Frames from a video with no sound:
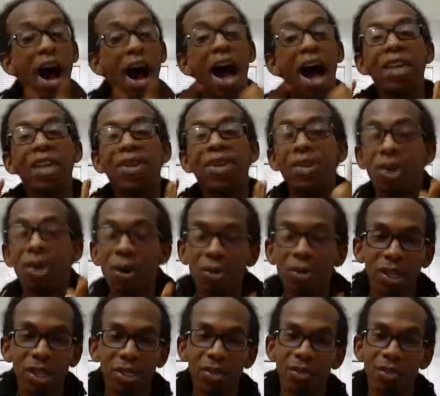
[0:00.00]
I
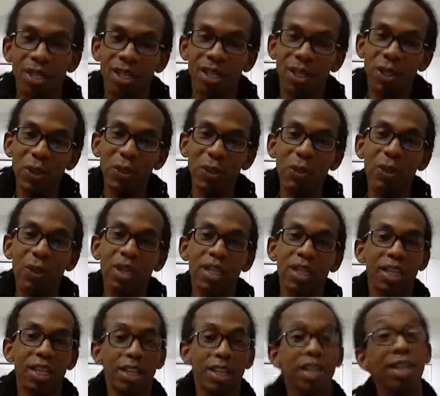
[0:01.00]
know that you can do it